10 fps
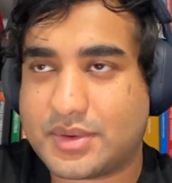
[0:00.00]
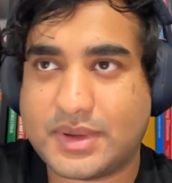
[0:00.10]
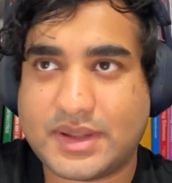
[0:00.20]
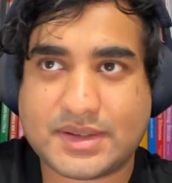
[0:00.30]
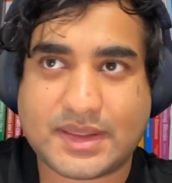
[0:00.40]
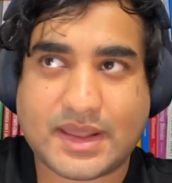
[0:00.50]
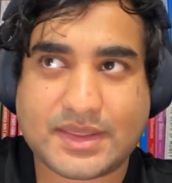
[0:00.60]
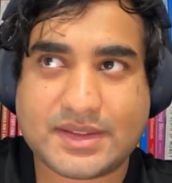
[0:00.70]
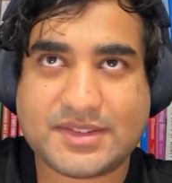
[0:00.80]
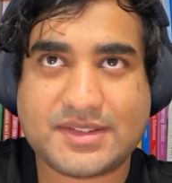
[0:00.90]
into that,
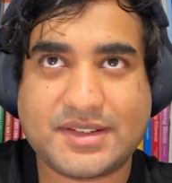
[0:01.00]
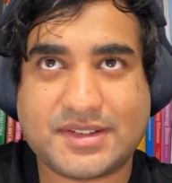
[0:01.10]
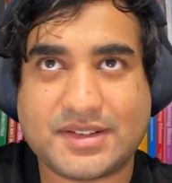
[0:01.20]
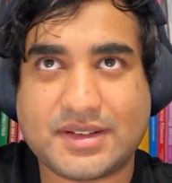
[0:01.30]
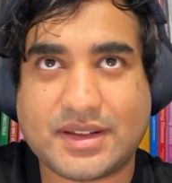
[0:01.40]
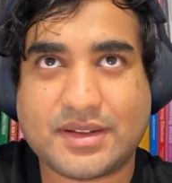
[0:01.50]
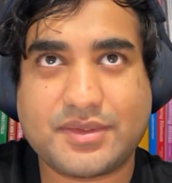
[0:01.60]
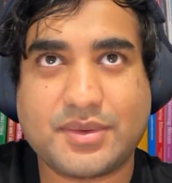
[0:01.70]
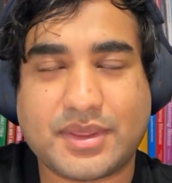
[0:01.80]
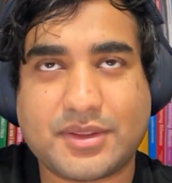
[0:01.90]
there's a
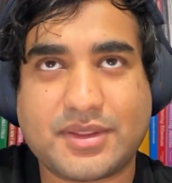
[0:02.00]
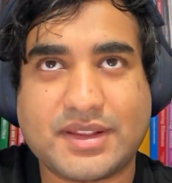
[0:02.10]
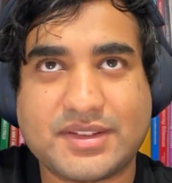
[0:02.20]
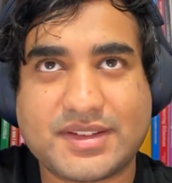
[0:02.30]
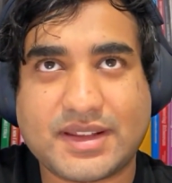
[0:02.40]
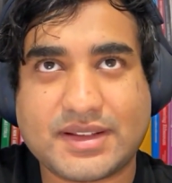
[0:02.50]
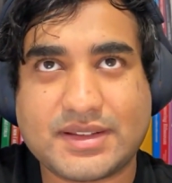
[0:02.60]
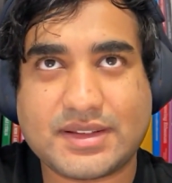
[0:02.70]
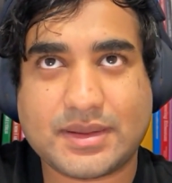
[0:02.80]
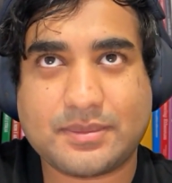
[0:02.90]
few other things
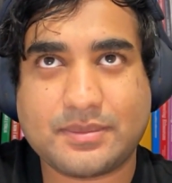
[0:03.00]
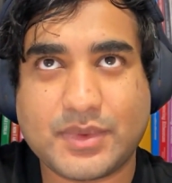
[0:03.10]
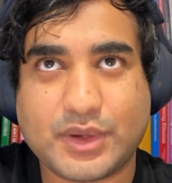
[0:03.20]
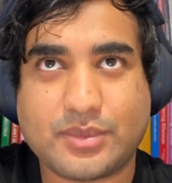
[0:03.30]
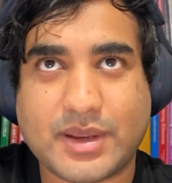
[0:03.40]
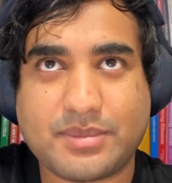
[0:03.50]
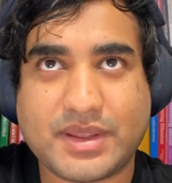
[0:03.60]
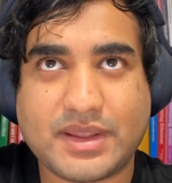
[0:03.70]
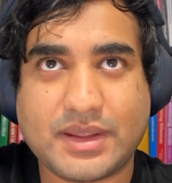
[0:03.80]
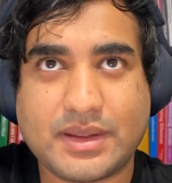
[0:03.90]
that might
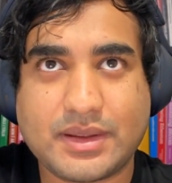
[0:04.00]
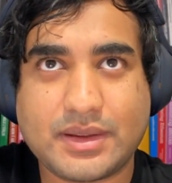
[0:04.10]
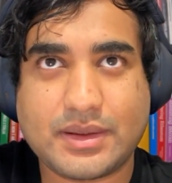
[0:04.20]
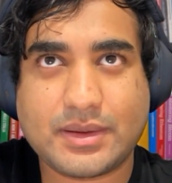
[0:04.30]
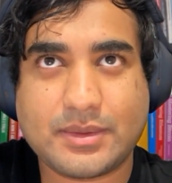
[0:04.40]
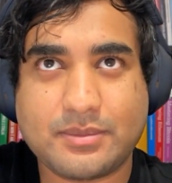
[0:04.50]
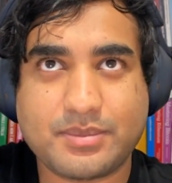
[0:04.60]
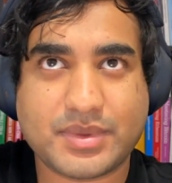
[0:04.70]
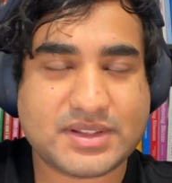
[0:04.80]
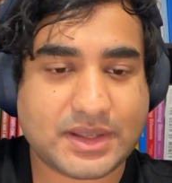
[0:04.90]
be
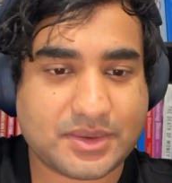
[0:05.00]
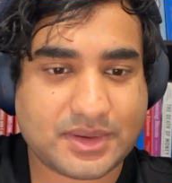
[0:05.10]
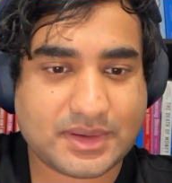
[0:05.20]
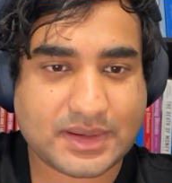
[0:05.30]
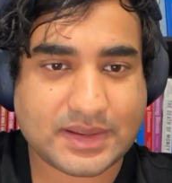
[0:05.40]
built out